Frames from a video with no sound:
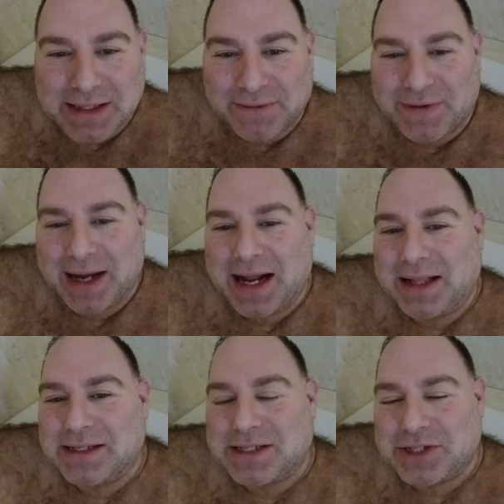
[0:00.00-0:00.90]
to
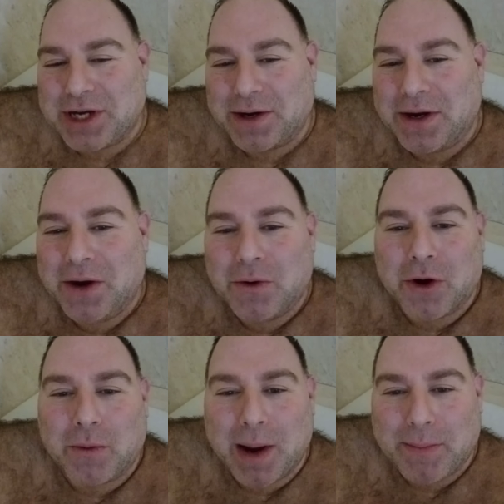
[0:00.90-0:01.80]
$5 a share. We'll
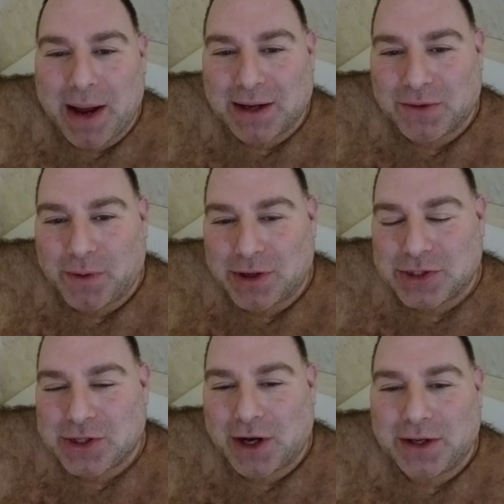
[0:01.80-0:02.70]
go right back to where it
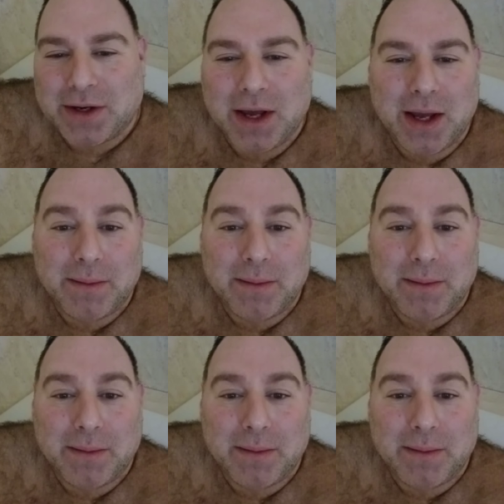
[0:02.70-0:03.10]
started.